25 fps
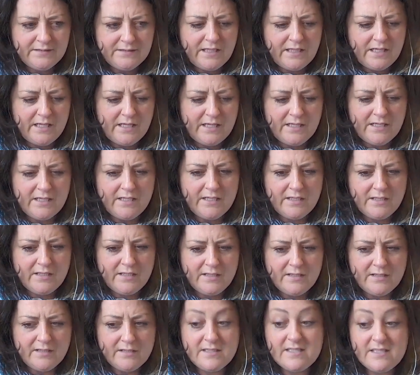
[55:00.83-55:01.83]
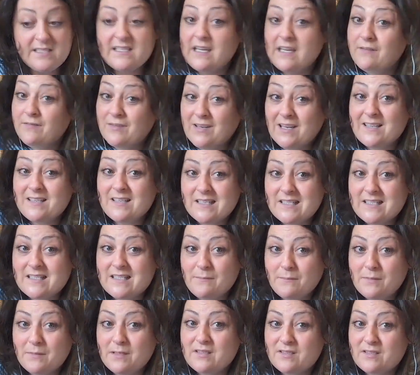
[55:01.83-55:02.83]
Stephen has a
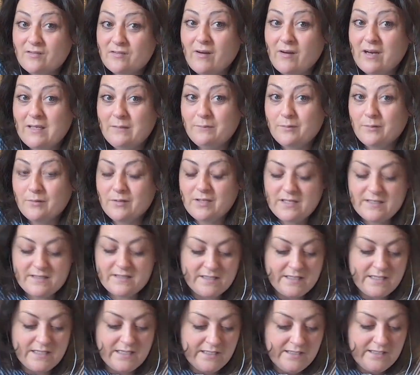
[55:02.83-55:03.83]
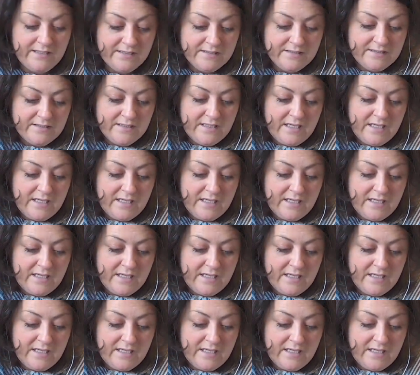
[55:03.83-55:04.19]
similar scrape on his knee.